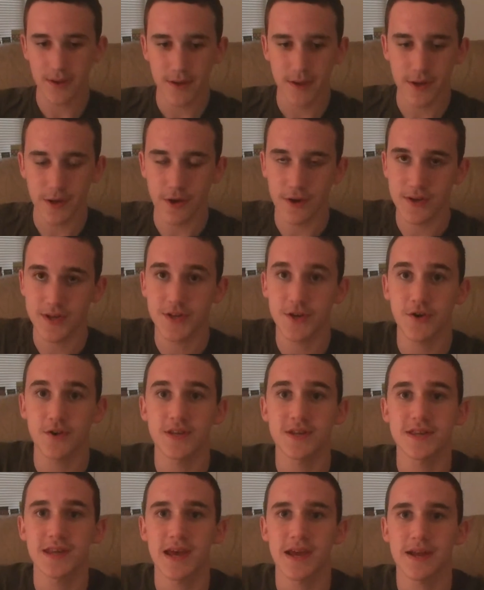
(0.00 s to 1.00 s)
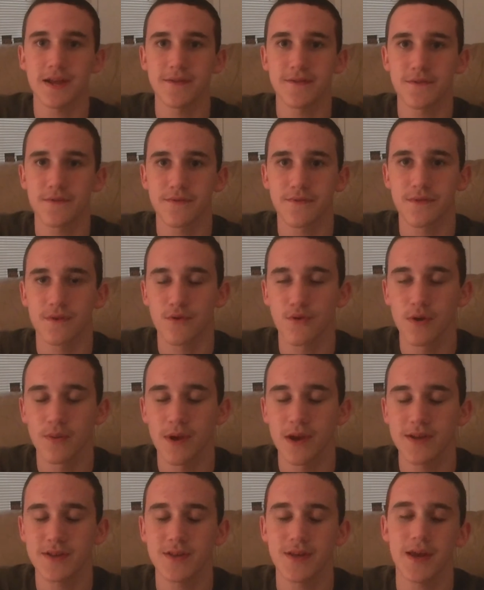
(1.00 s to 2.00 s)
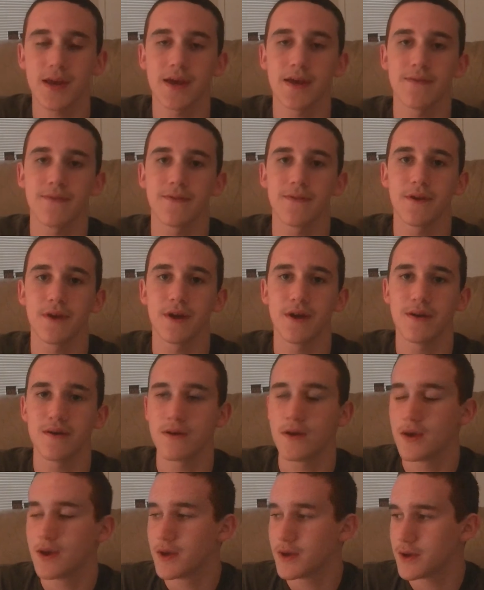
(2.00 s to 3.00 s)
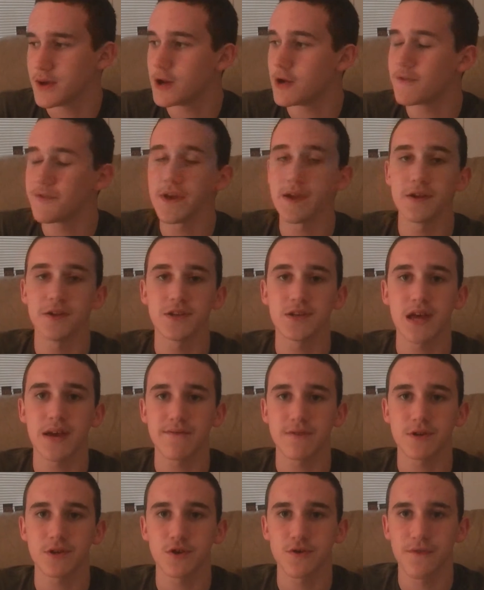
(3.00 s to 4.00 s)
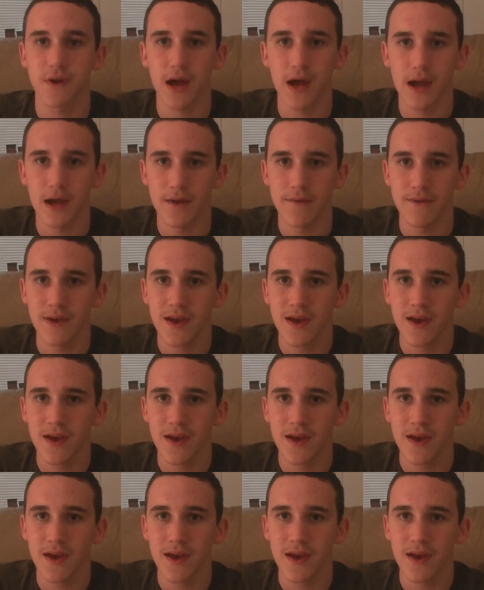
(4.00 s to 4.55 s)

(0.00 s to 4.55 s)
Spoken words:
it starts attacking the crewmates, and they just have to survive.